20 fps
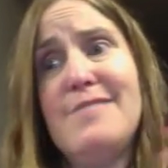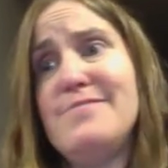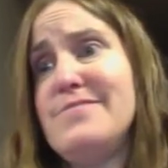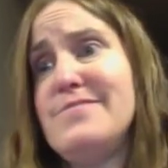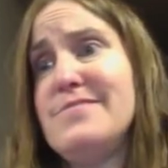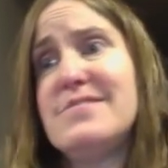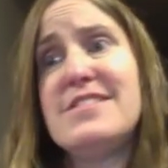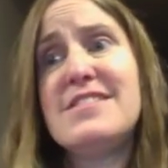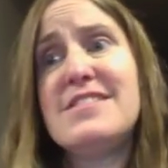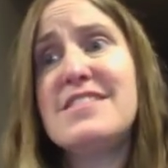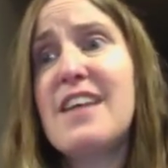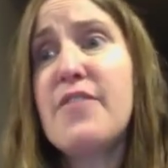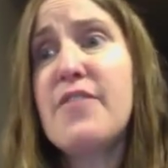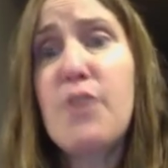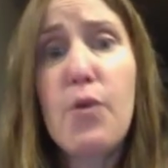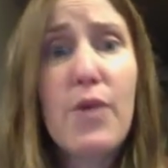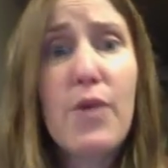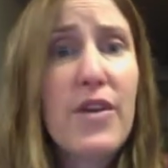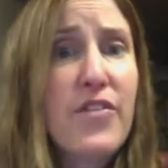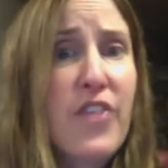
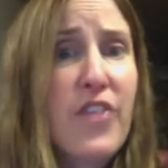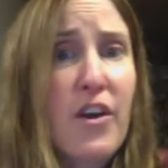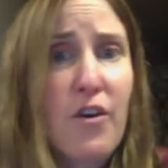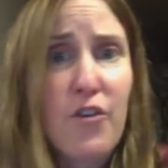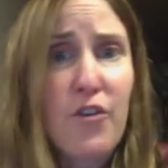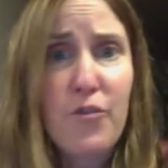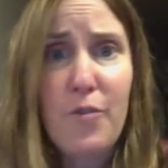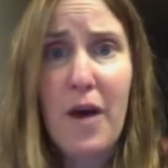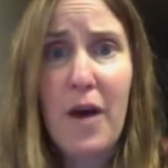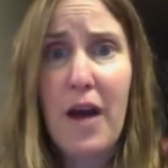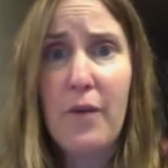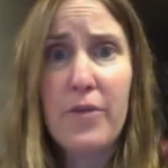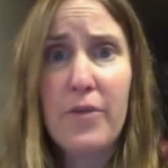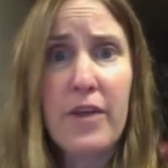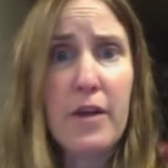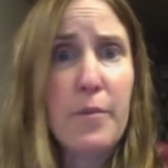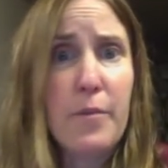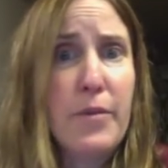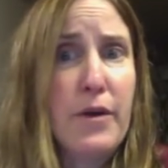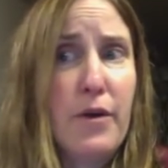several weeks that goes by
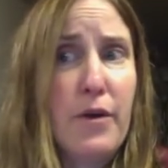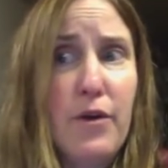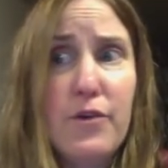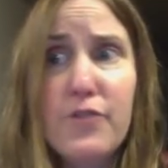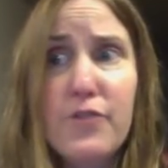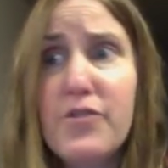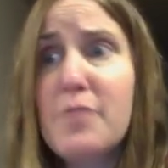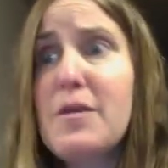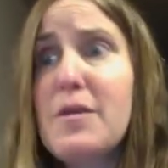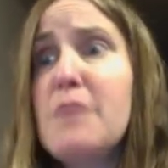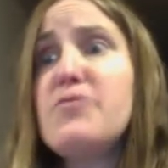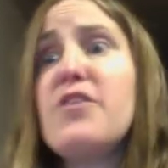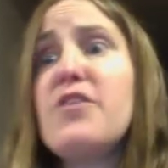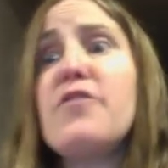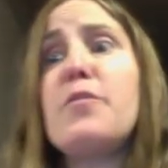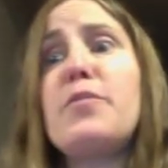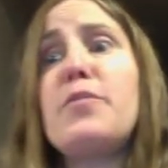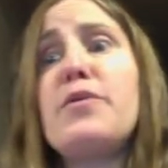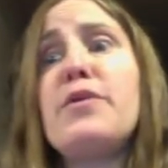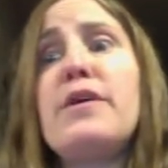without a period, or sometimes you have
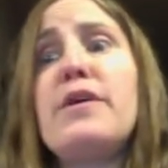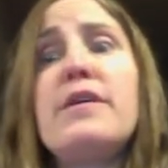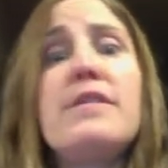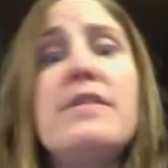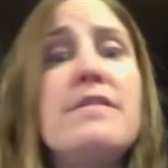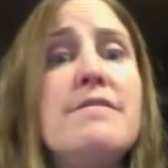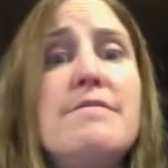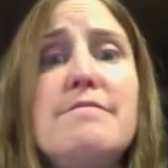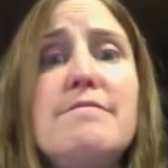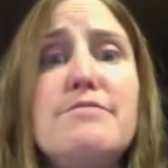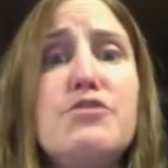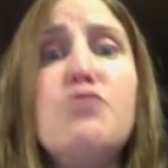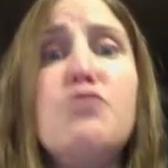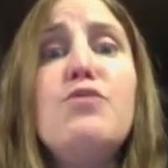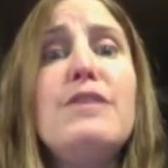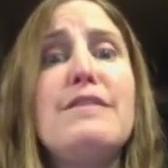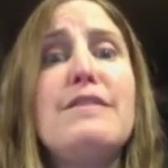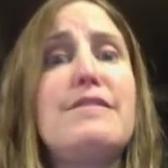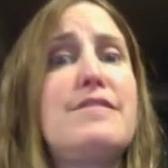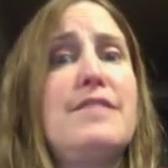a period in 2
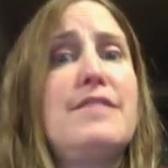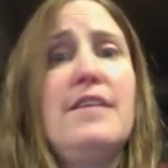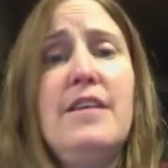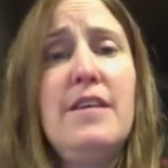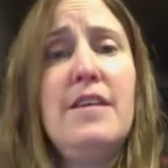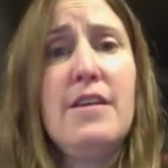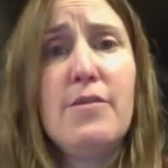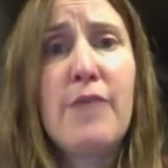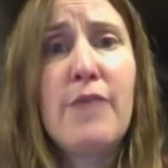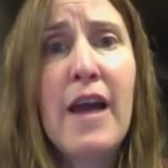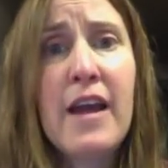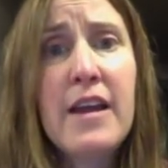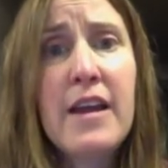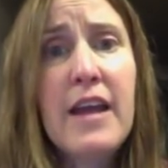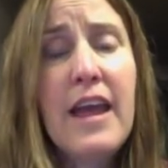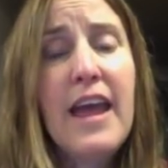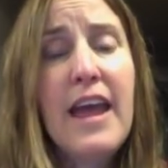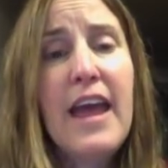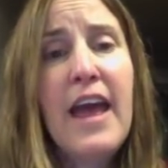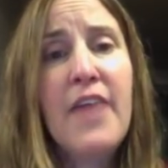weeks, right?
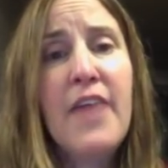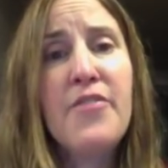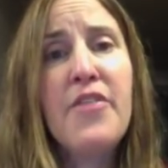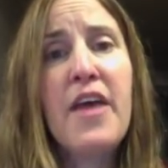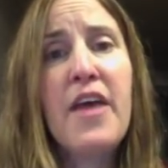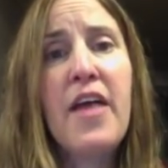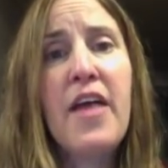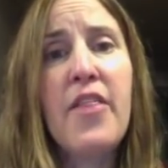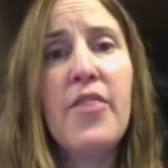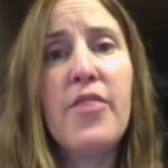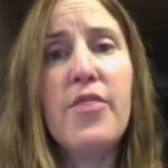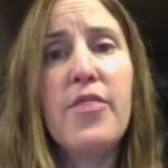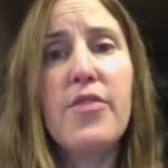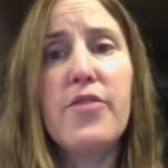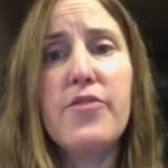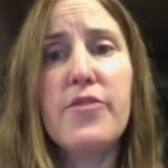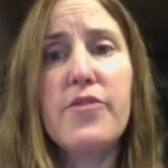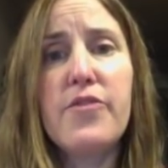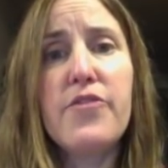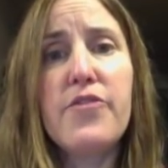And then
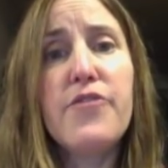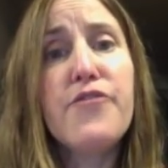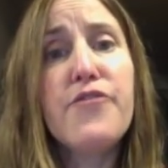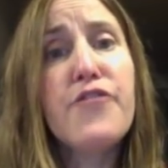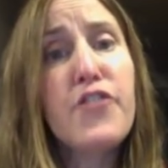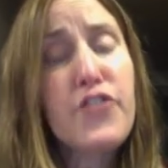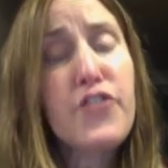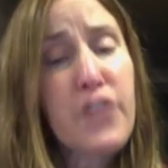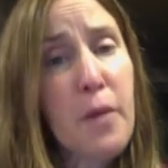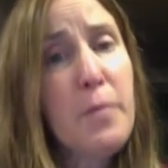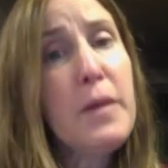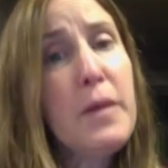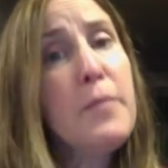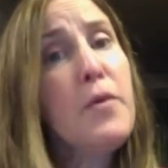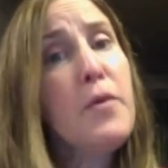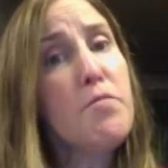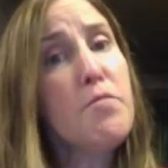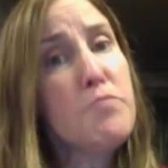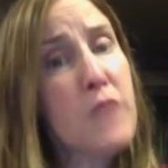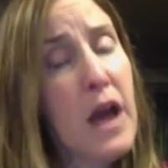for some
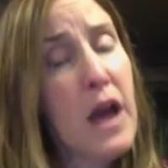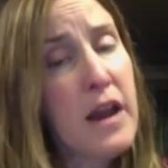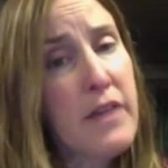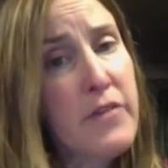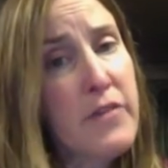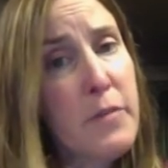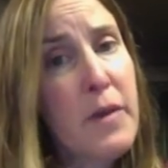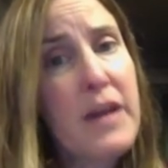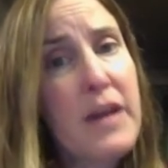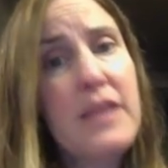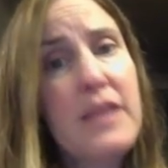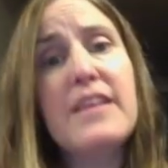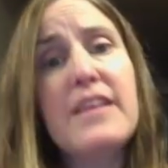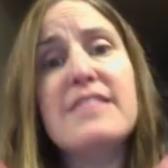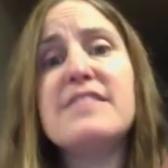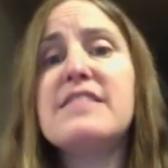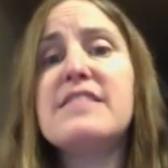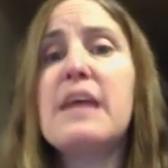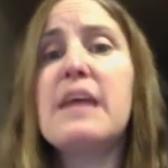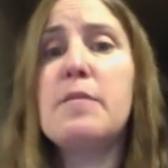people, not everybody, that
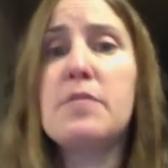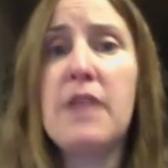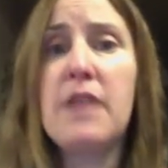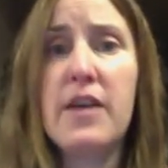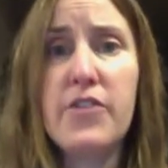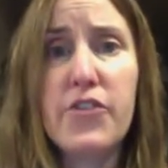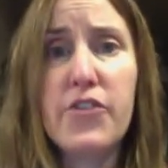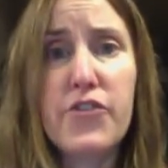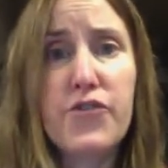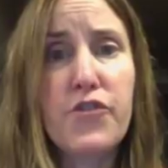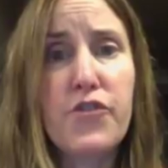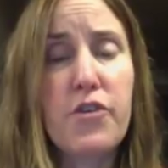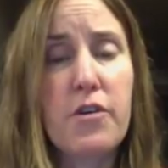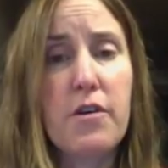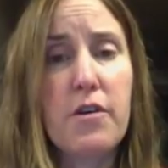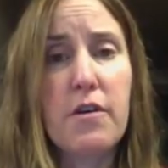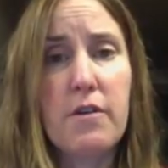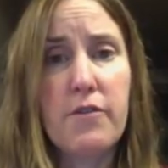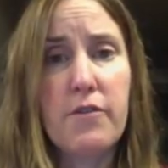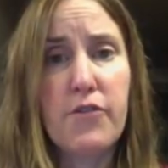stabilizes
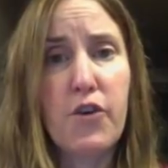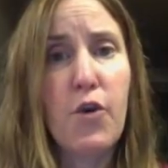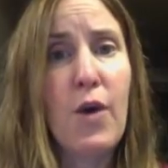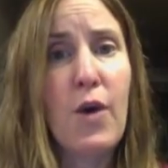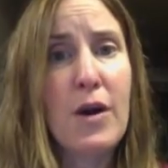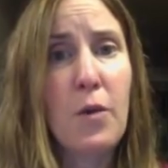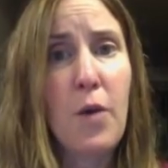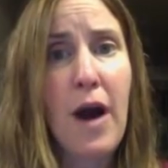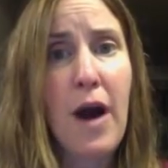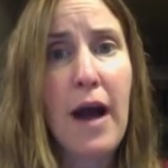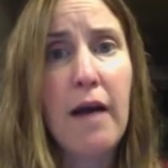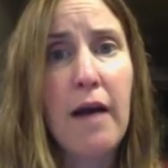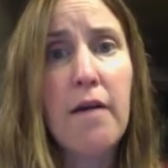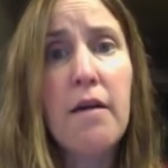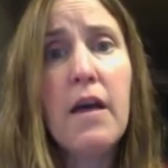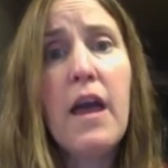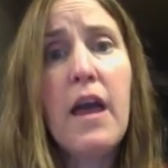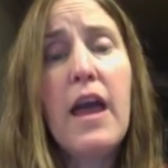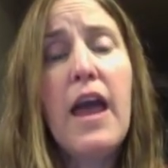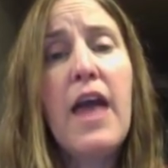for quite a
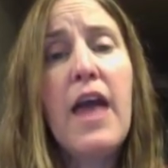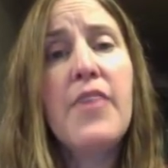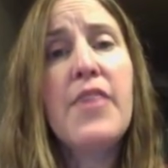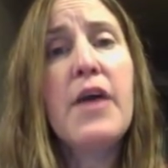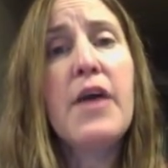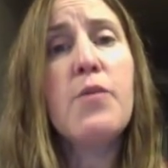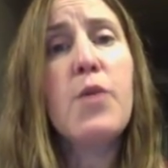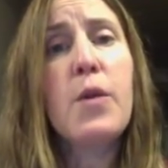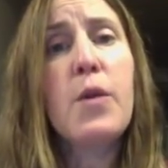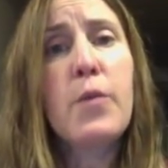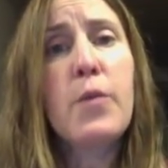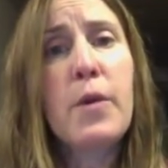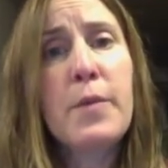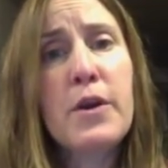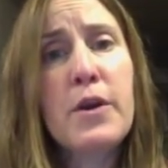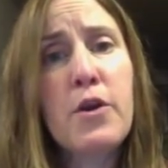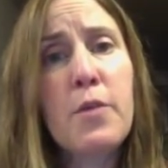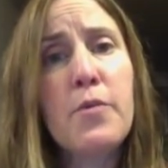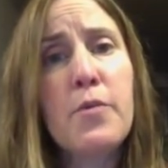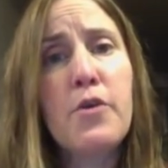while. And then when women
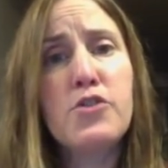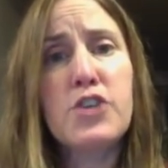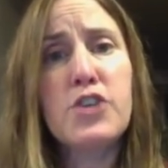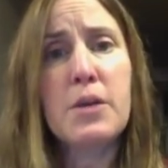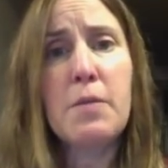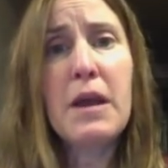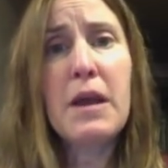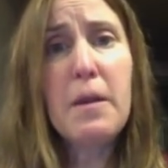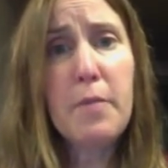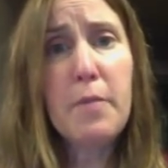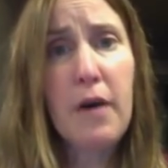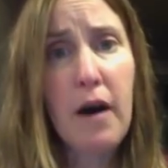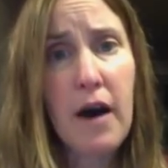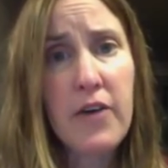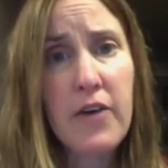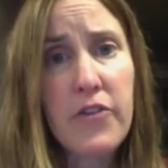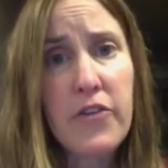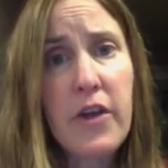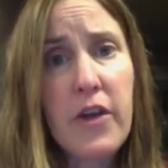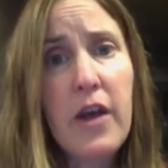are approaching
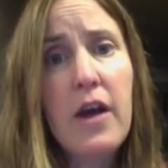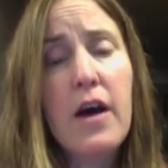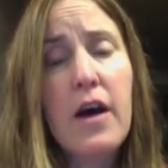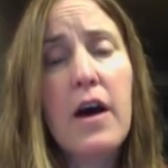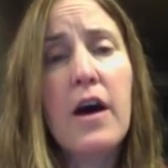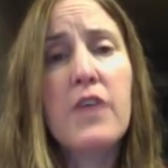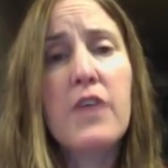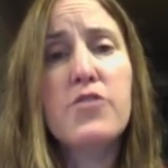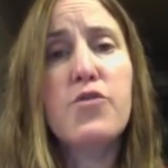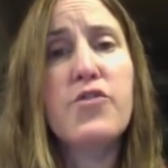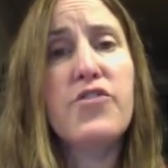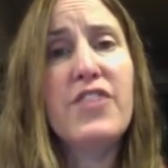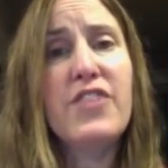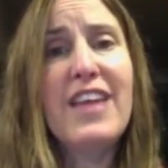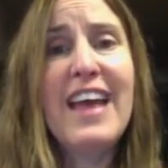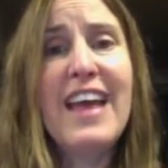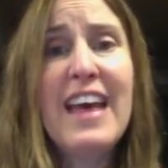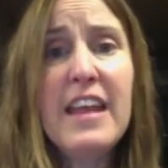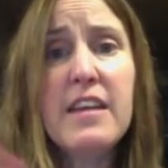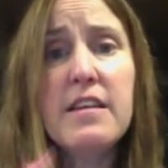menopause, towards
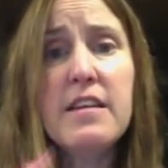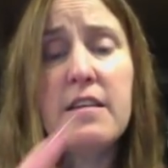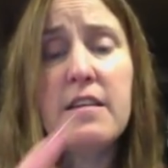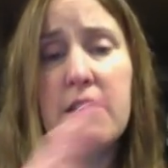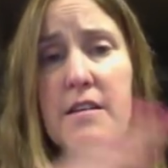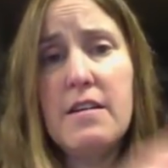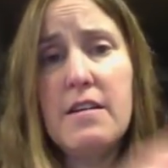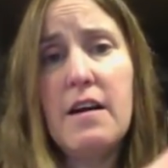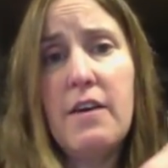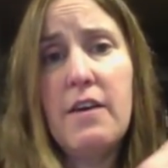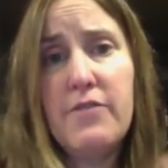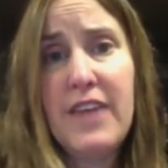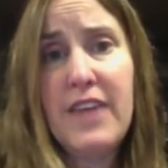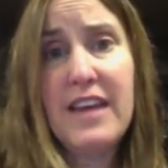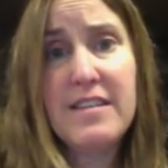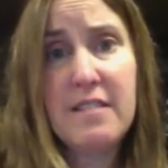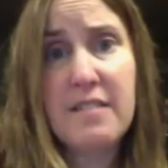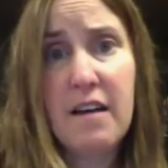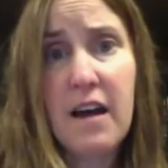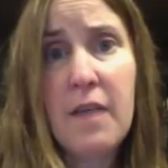the end of that
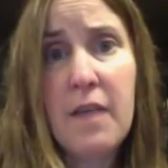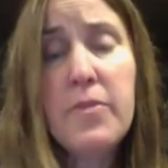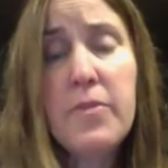time,